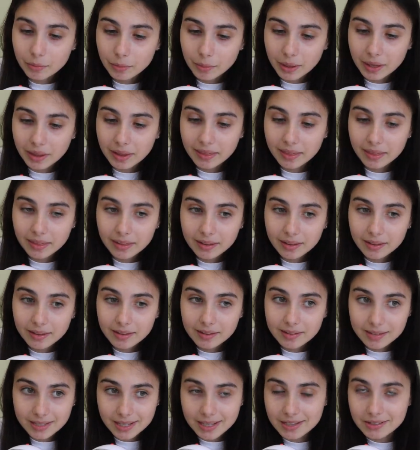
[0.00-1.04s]
with
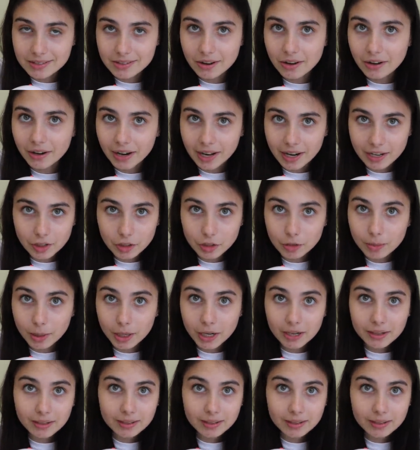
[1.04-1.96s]
sing-song and humor.